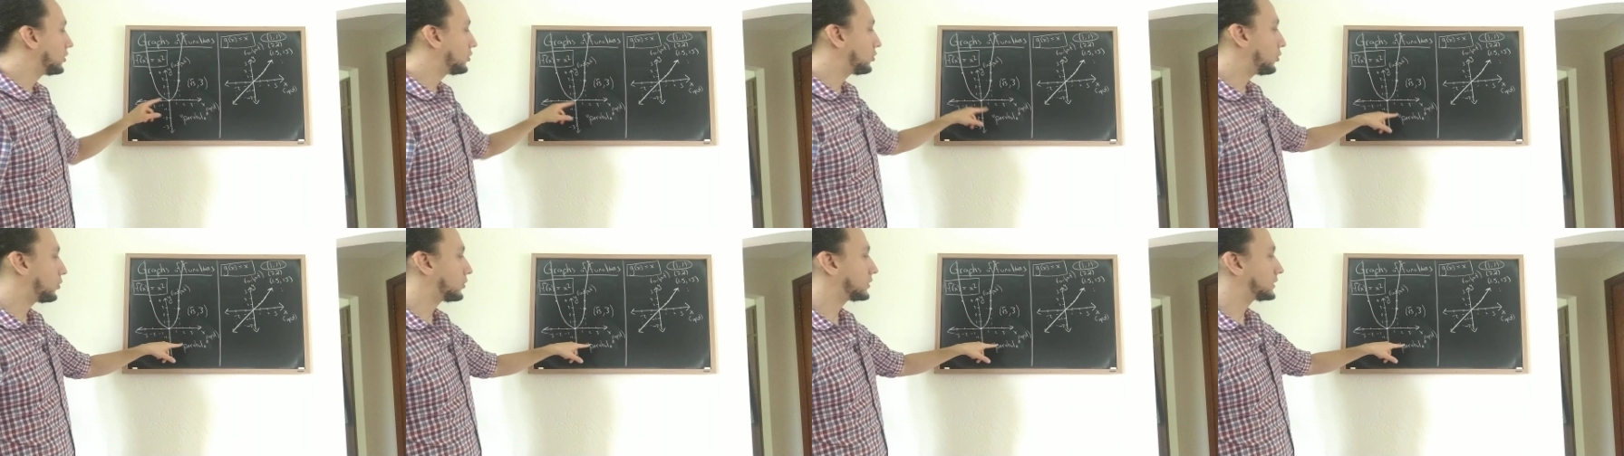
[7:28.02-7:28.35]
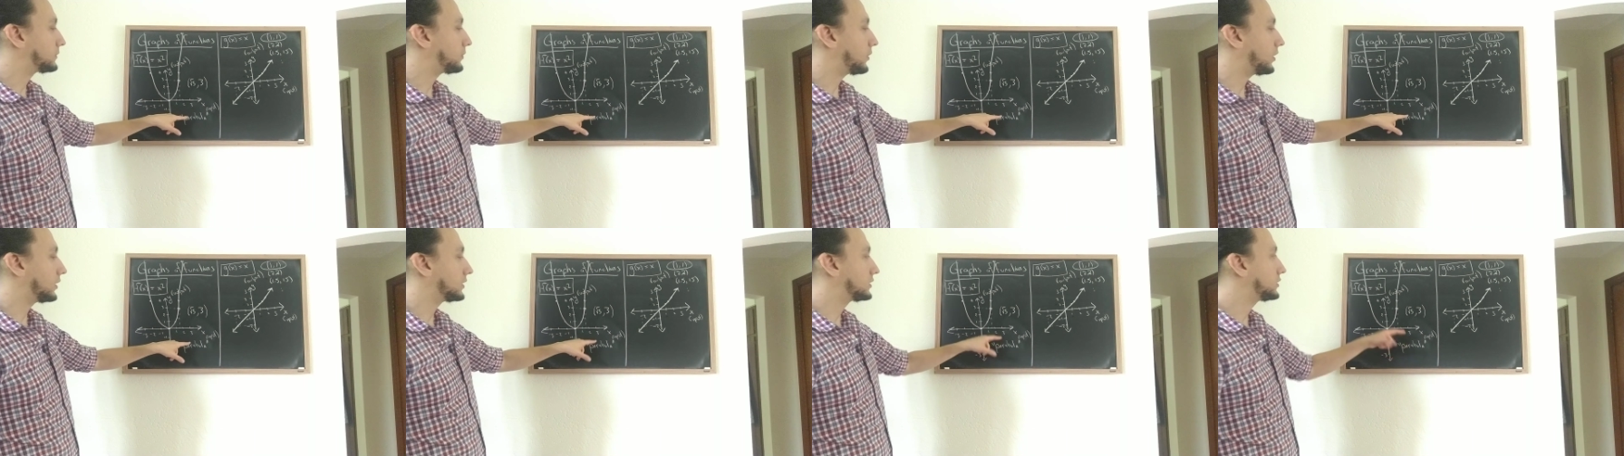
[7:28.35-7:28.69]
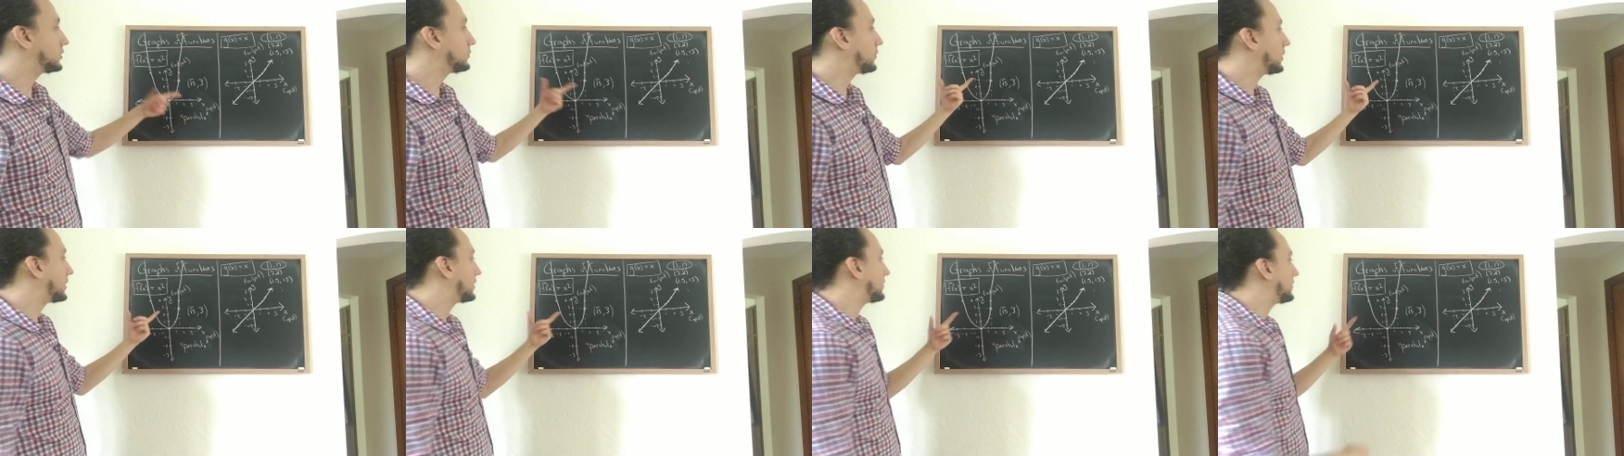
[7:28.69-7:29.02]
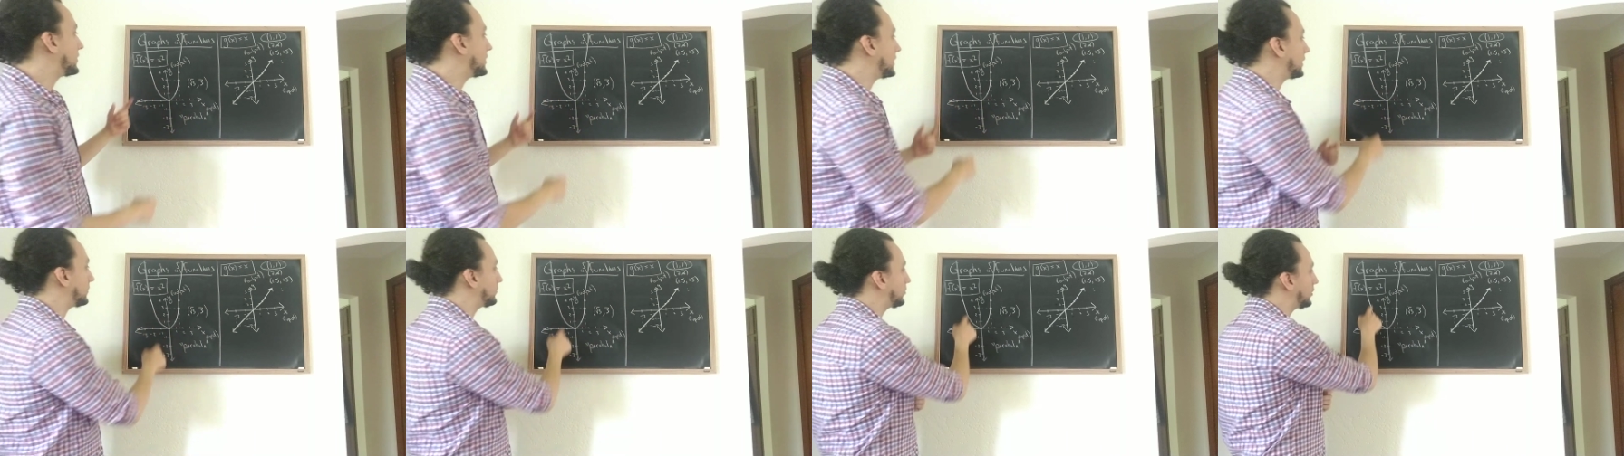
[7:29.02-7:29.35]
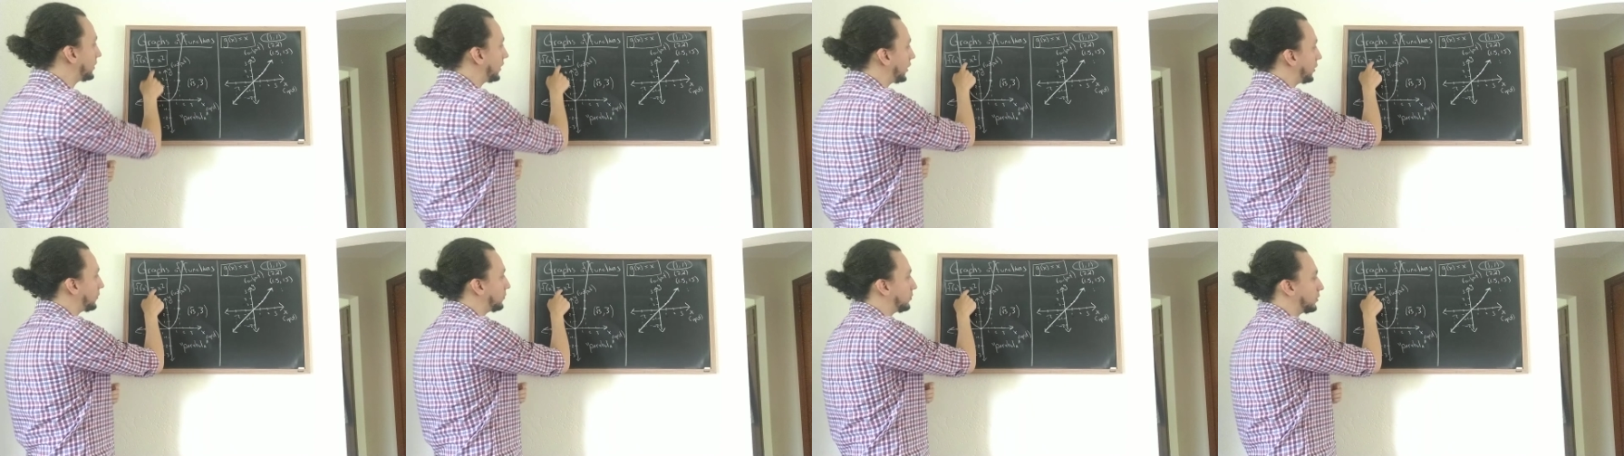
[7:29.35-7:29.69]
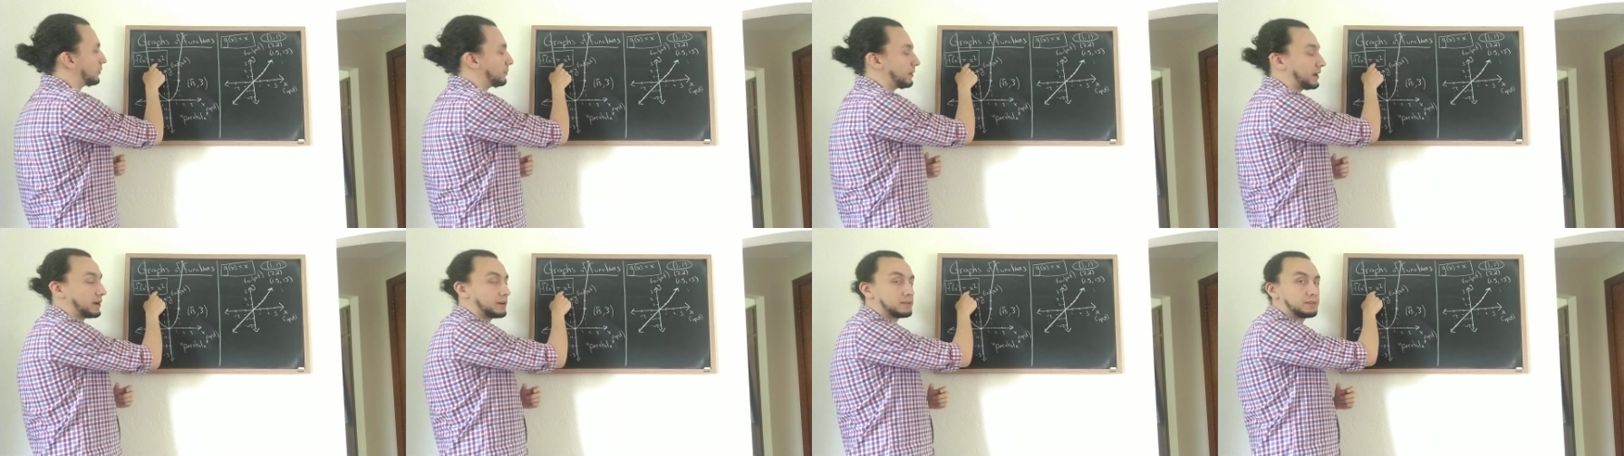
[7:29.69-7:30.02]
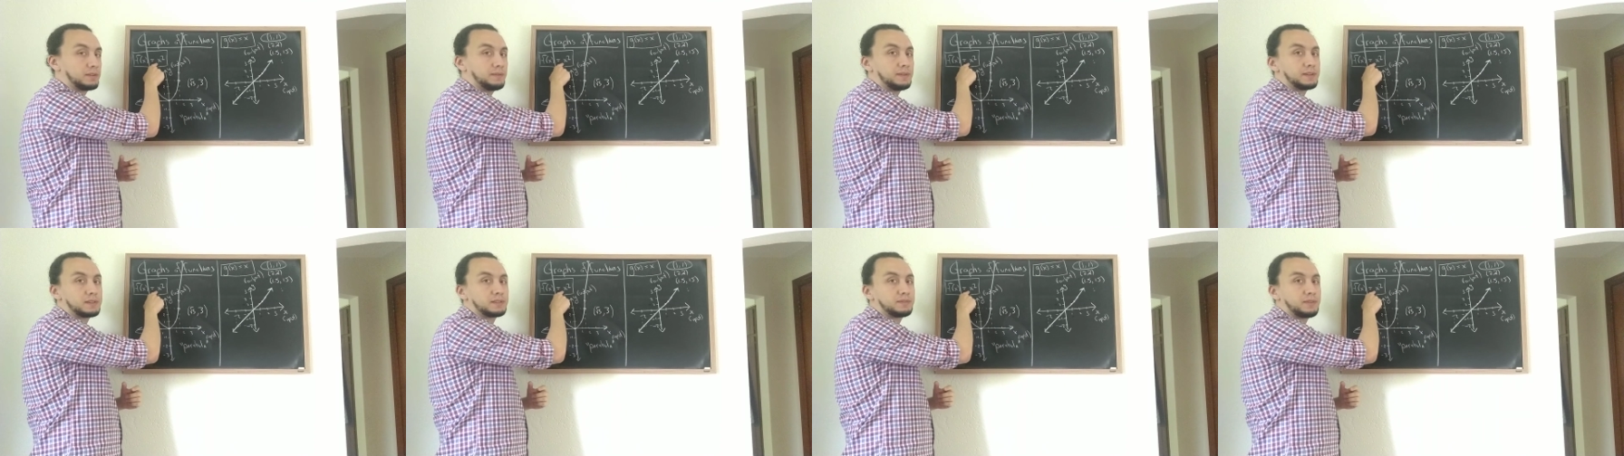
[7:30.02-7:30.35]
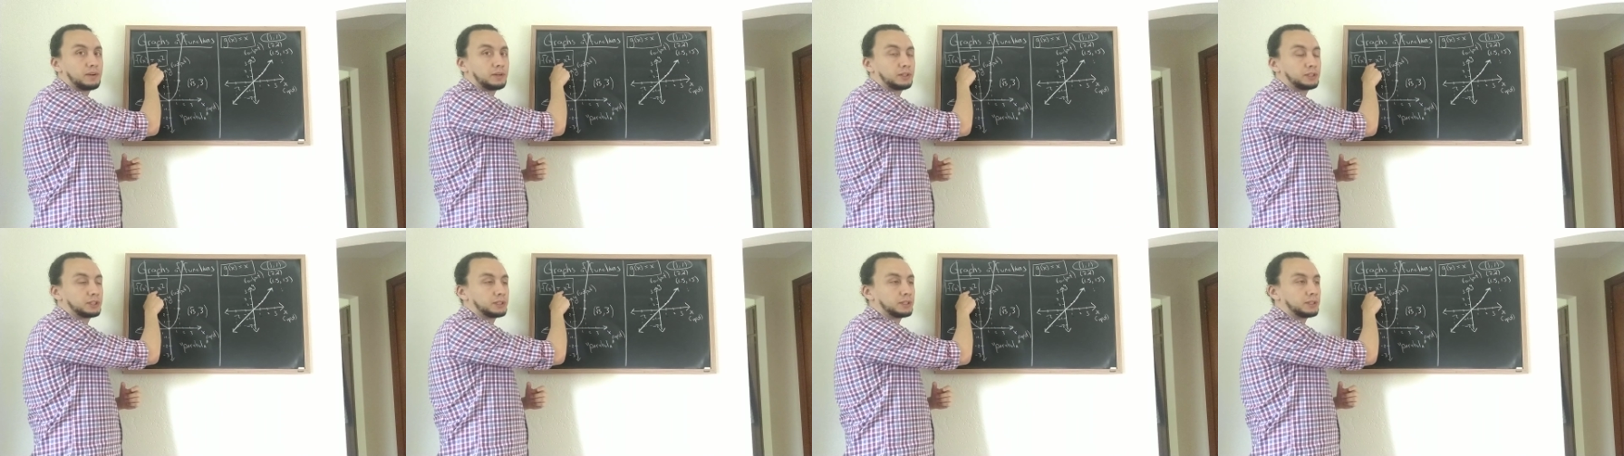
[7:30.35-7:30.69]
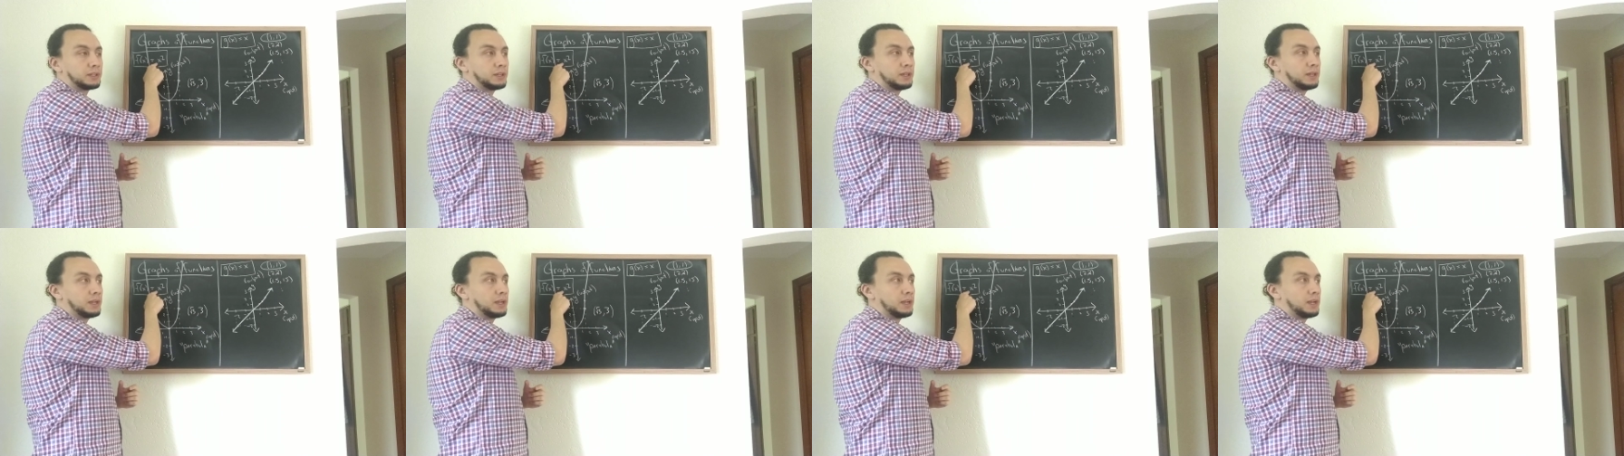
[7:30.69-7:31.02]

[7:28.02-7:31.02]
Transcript: corresponds to one of the input-output pairs of this function.